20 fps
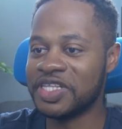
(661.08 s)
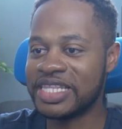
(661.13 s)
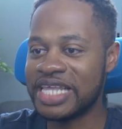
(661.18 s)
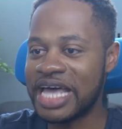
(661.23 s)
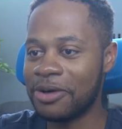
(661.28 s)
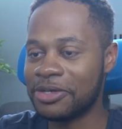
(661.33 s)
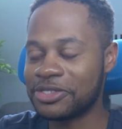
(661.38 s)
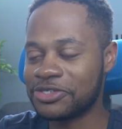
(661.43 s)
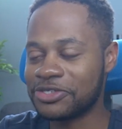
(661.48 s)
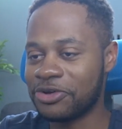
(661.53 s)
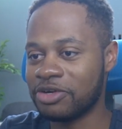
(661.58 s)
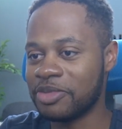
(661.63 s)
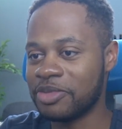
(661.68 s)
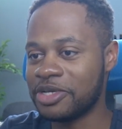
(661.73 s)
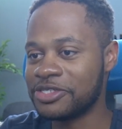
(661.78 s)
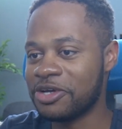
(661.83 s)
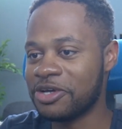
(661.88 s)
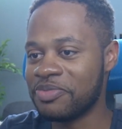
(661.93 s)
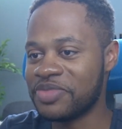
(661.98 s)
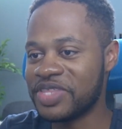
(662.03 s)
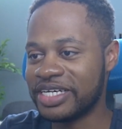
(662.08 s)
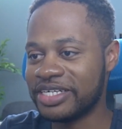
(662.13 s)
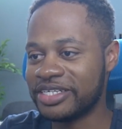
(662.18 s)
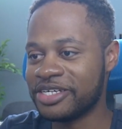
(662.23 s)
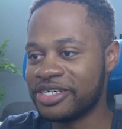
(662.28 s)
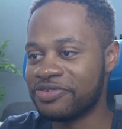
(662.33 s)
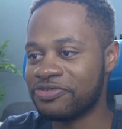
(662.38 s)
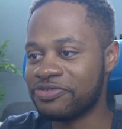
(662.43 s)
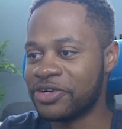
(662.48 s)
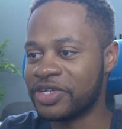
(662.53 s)
that was going to be something
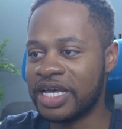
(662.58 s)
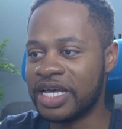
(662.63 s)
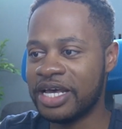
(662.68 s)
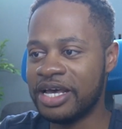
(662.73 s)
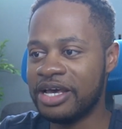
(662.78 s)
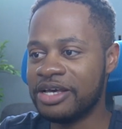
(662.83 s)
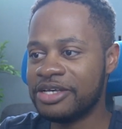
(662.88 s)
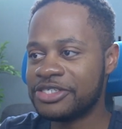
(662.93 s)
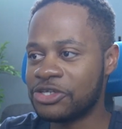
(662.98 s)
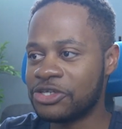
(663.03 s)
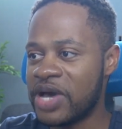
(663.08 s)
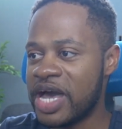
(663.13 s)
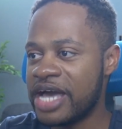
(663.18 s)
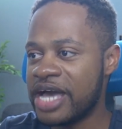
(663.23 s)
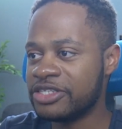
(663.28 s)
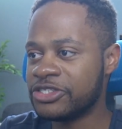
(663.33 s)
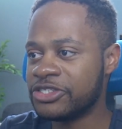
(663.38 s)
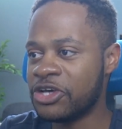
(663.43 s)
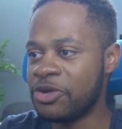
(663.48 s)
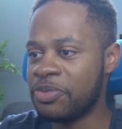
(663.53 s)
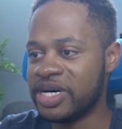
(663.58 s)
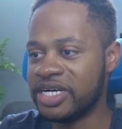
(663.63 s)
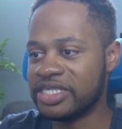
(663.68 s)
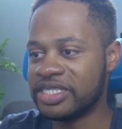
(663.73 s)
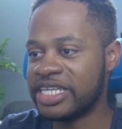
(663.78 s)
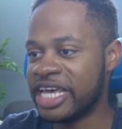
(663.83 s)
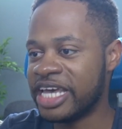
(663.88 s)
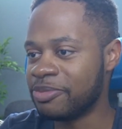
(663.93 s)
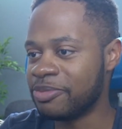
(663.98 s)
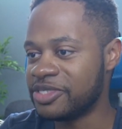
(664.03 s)
different. So I had some
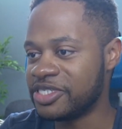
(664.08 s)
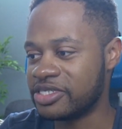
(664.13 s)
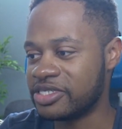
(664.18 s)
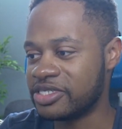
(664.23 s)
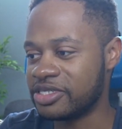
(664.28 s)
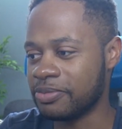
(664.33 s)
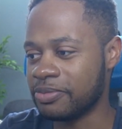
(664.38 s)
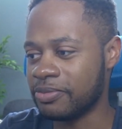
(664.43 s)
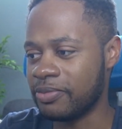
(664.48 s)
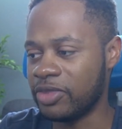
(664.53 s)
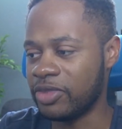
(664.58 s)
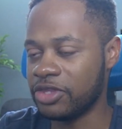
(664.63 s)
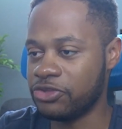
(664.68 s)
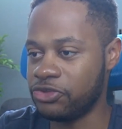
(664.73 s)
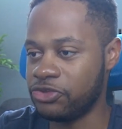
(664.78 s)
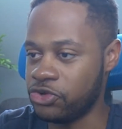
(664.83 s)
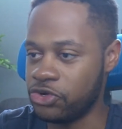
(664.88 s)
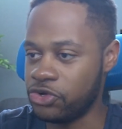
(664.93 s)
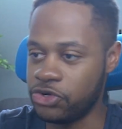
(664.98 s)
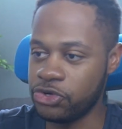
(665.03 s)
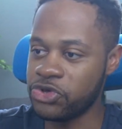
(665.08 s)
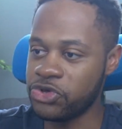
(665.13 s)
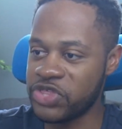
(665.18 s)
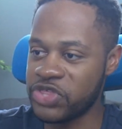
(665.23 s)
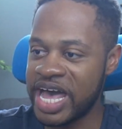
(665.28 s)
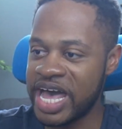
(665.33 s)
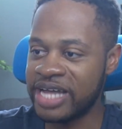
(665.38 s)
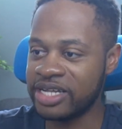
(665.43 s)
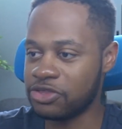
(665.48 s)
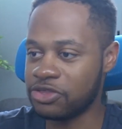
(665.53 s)
attempts to do
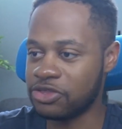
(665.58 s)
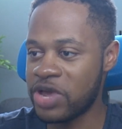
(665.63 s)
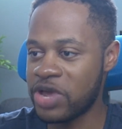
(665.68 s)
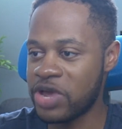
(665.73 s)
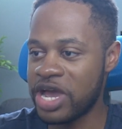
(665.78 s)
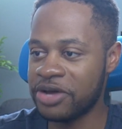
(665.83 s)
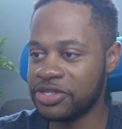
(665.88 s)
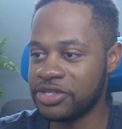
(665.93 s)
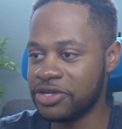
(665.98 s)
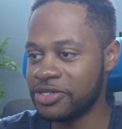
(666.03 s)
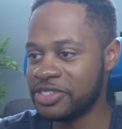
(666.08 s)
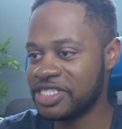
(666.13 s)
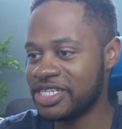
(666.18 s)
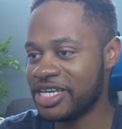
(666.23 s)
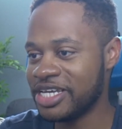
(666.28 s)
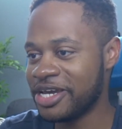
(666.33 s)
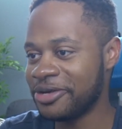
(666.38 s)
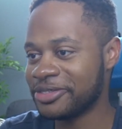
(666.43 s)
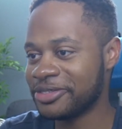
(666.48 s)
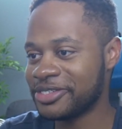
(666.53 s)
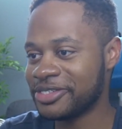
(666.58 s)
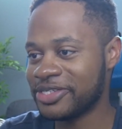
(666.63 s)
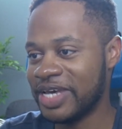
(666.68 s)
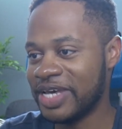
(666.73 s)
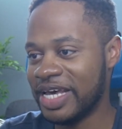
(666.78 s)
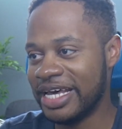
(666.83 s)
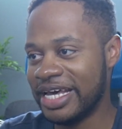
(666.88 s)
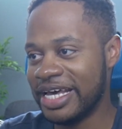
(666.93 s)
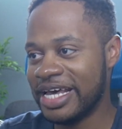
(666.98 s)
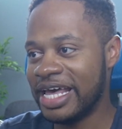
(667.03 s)
that throughout those years,
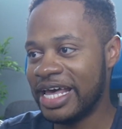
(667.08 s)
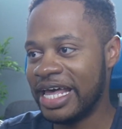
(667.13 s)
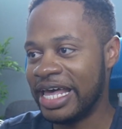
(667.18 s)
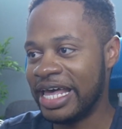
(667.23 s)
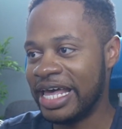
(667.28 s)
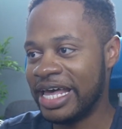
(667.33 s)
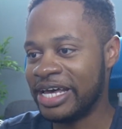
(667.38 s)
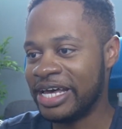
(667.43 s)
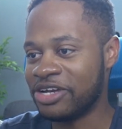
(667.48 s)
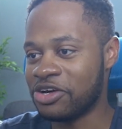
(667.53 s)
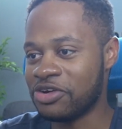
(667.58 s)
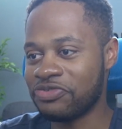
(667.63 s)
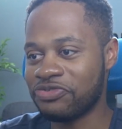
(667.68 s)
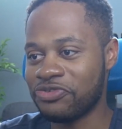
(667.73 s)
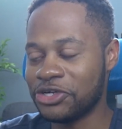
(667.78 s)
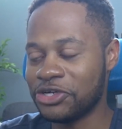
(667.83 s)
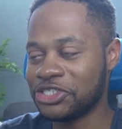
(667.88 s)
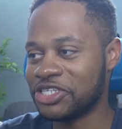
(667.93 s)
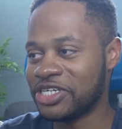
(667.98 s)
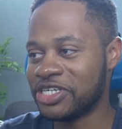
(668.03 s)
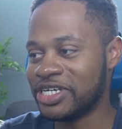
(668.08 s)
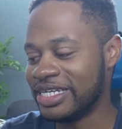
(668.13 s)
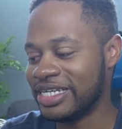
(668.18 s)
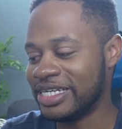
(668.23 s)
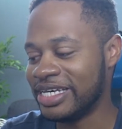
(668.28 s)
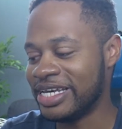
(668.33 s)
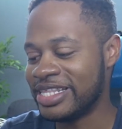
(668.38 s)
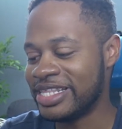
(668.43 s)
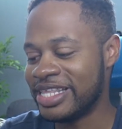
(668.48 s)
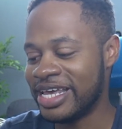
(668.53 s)
and
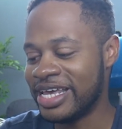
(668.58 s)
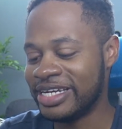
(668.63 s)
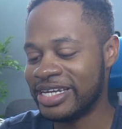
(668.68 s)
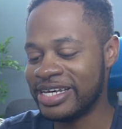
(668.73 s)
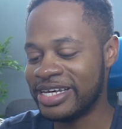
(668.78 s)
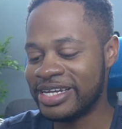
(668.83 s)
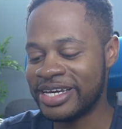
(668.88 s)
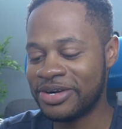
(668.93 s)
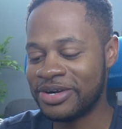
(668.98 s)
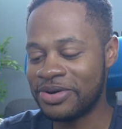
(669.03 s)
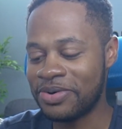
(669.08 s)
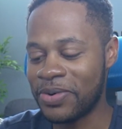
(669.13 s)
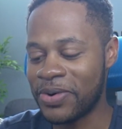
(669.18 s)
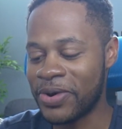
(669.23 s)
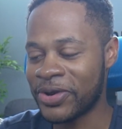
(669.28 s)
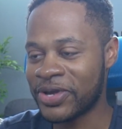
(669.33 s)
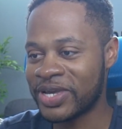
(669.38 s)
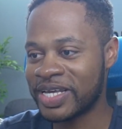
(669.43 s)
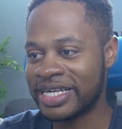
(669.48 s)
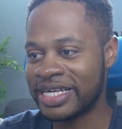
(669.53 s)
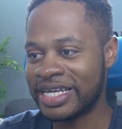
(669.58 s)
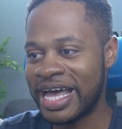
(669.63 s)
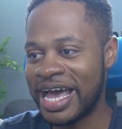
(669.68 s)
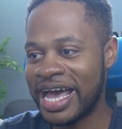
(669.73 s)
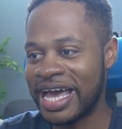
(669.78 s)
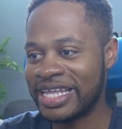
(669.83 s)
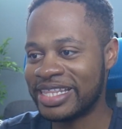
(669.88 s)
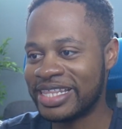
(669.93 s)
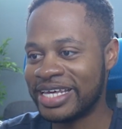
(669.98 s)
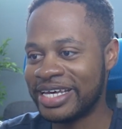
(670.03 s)
unfortunately, they didn't work.
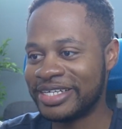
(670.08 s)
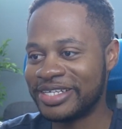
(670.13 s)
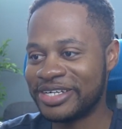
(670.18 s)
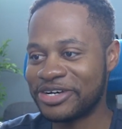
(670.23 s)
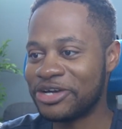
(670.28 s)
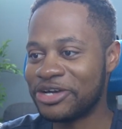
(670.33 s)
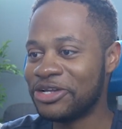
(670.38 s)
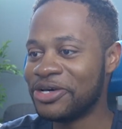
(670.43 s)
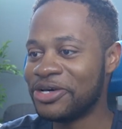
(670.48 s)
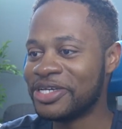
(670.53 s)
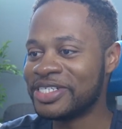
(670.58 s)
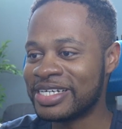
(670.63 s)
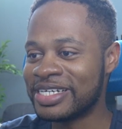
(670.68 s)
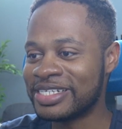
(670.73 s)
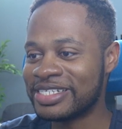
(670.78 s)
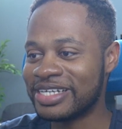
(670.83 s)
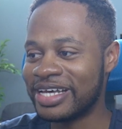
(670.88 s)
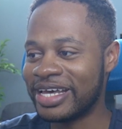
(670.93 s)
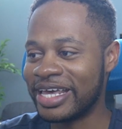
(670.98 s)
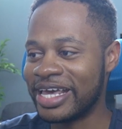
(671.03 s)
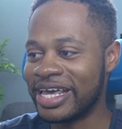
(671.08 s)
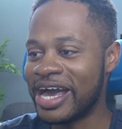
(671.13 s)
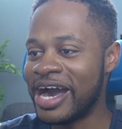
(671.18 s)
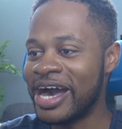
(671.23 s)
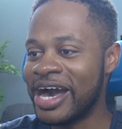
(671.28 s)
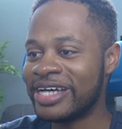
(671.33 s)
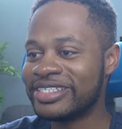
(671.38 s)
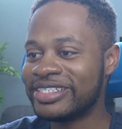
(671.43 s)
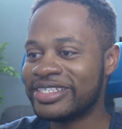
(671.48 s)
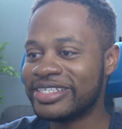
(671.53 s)
I think the closest I
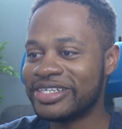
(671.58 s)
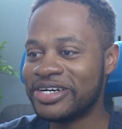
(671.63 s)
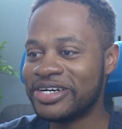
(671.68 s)
got